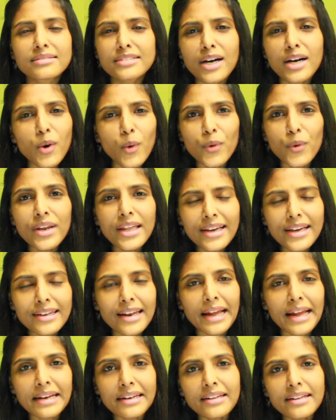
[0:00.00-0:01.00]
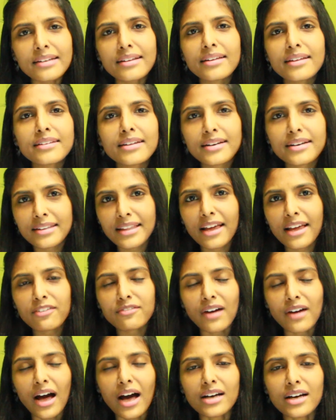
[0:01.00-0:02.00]
the only criteria that they
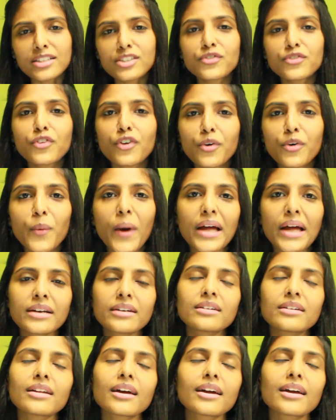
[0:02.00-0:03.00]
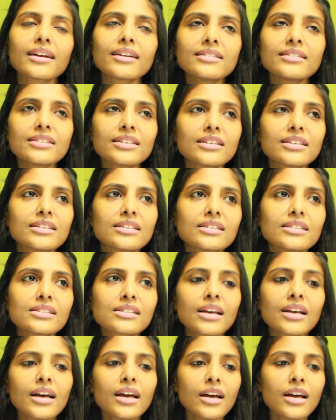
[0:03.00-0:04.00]
have asked for quarantine is